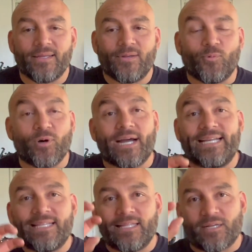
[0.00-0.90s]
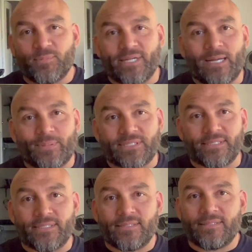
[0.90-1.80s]
Where I did the complete opposite.
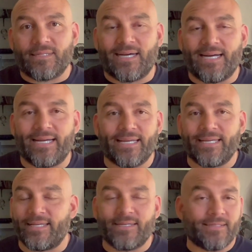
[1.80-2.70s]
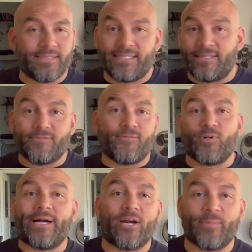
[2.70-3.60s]
I did the
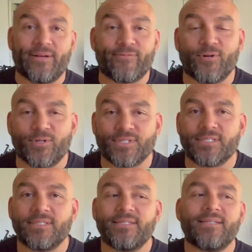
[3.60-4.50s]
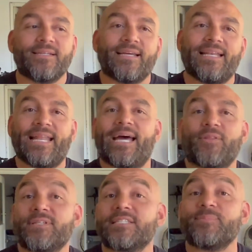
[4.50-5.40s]
full Ironman first, and now
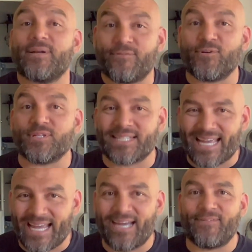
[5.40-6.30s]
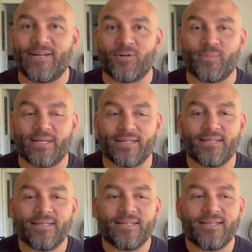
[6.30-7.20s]
this is my first half Ironman.
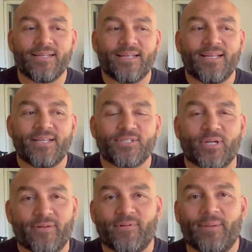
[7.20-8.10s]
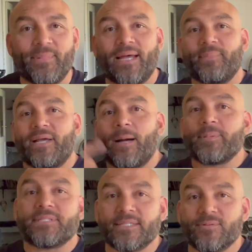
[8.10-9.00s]
So I'm the
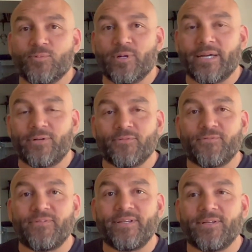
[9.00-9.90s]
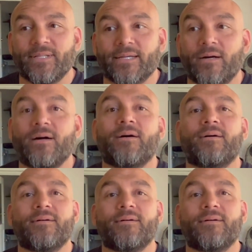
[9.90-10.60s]
opposite, where I don't feel like, 1